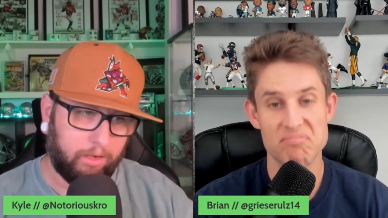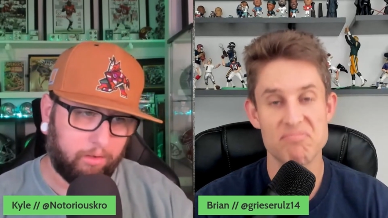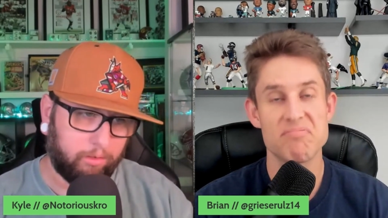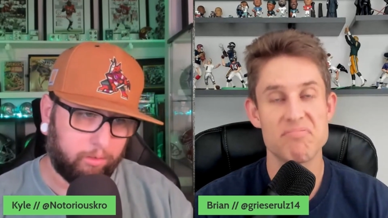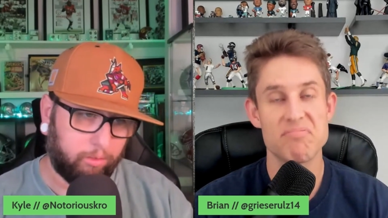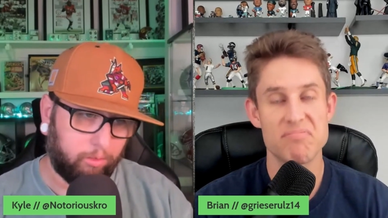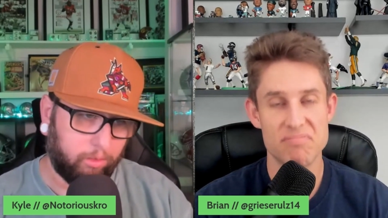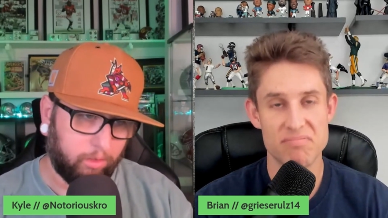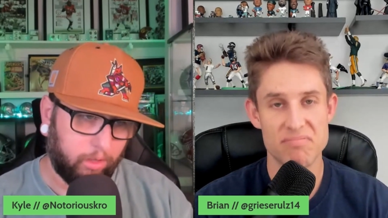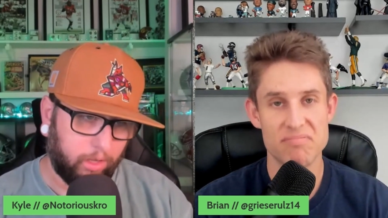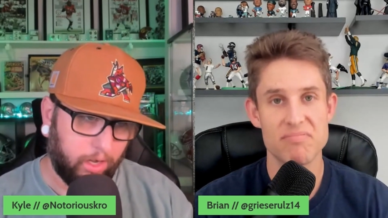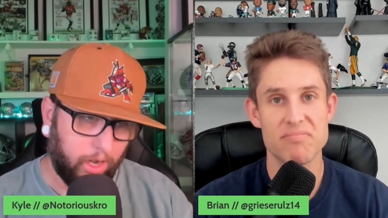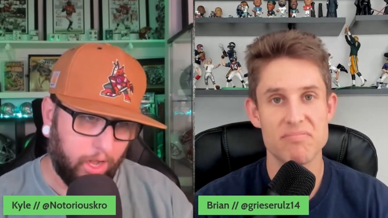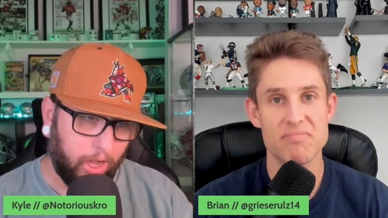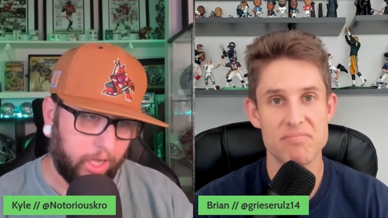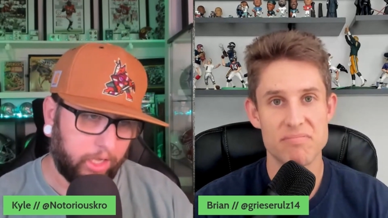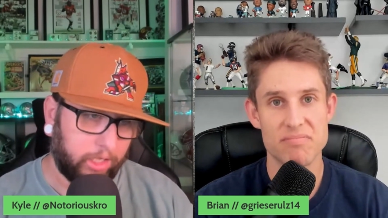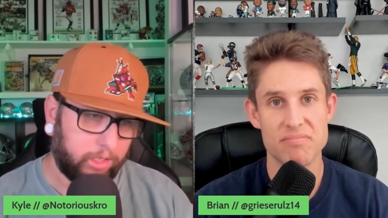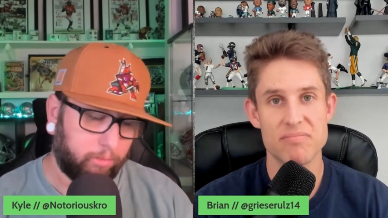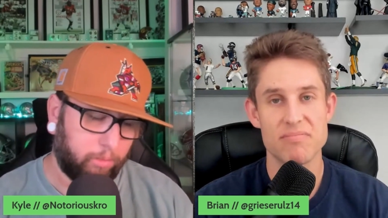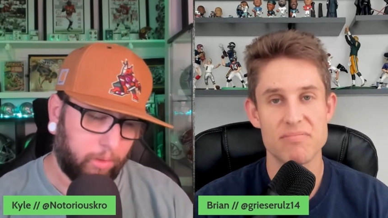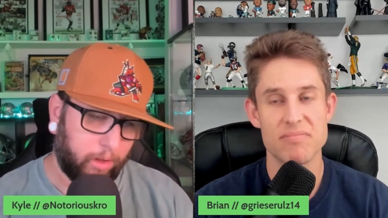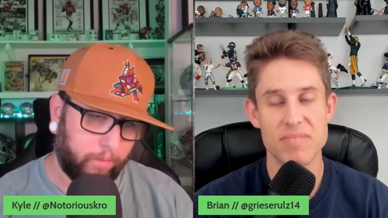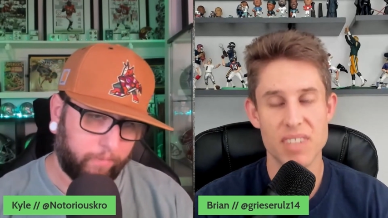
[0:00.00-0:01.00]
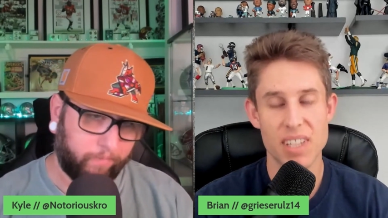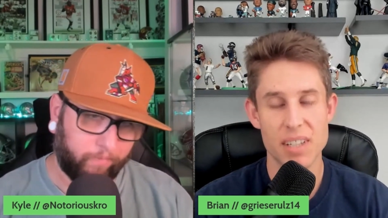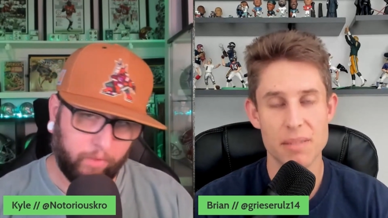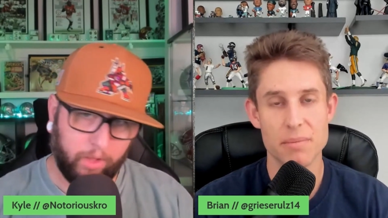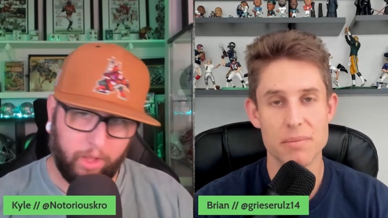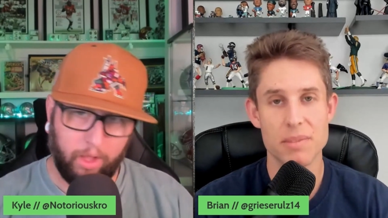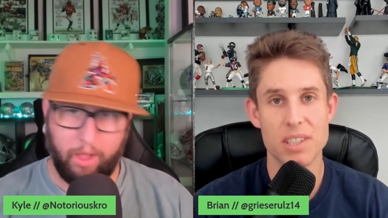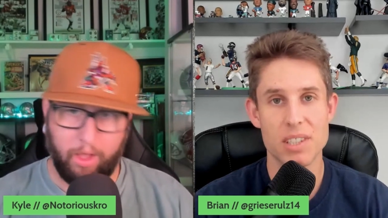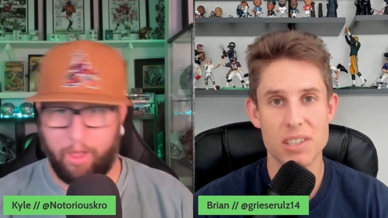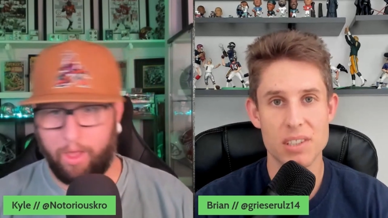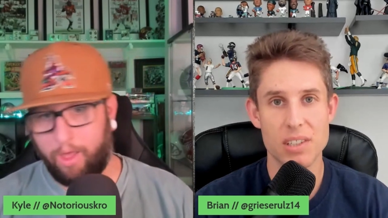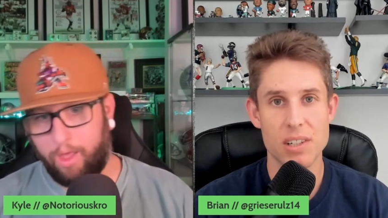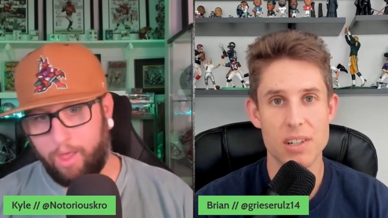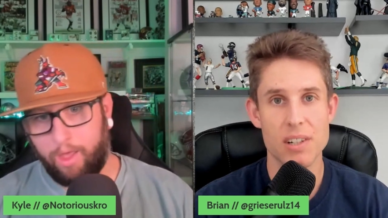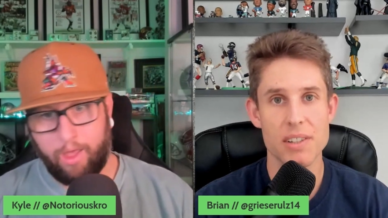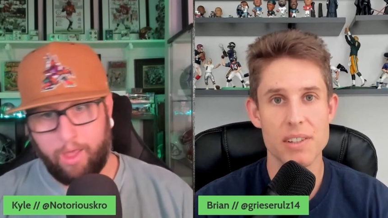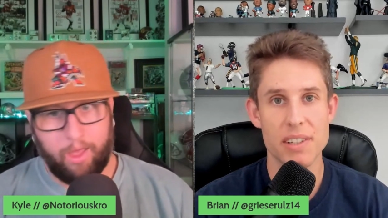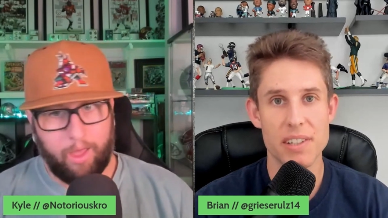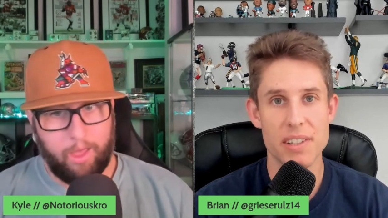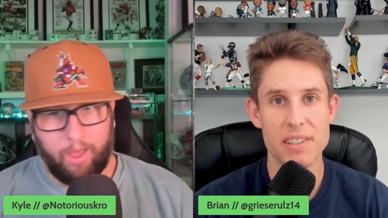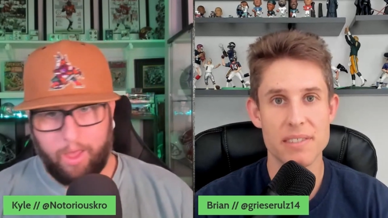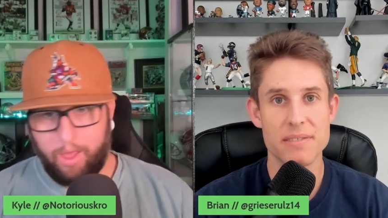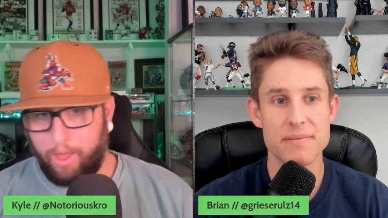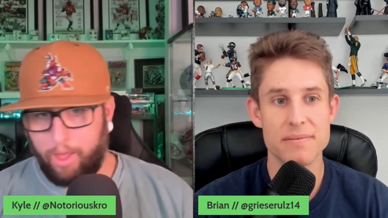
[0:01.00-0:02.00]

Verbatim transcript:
Speaker 1: That was really nice, but yep, good call there.